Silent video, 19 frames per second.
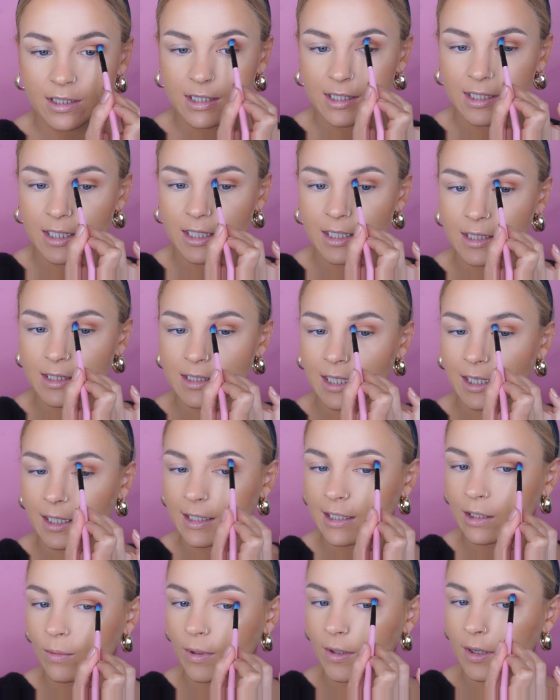see
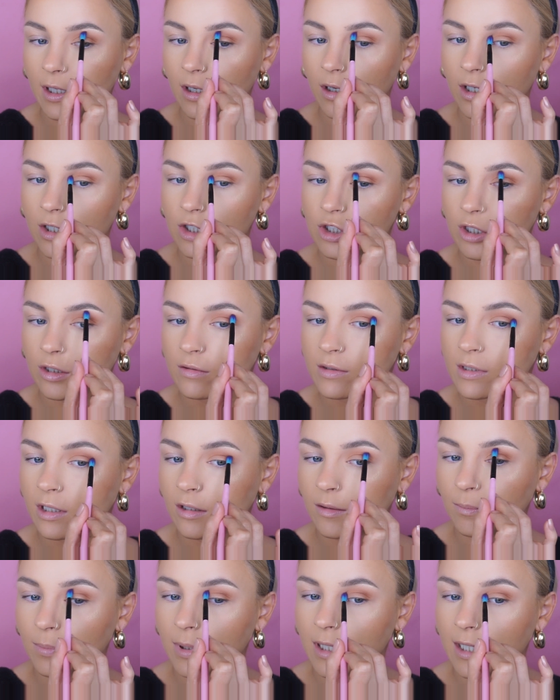exactly where the eyeshadow is
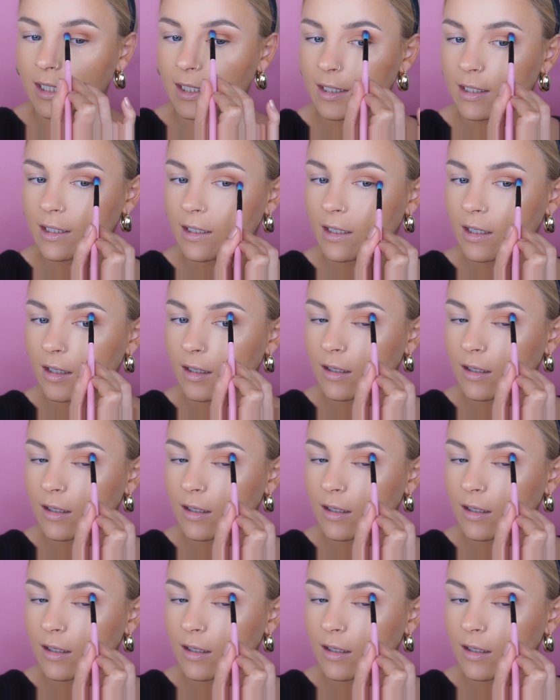going to be.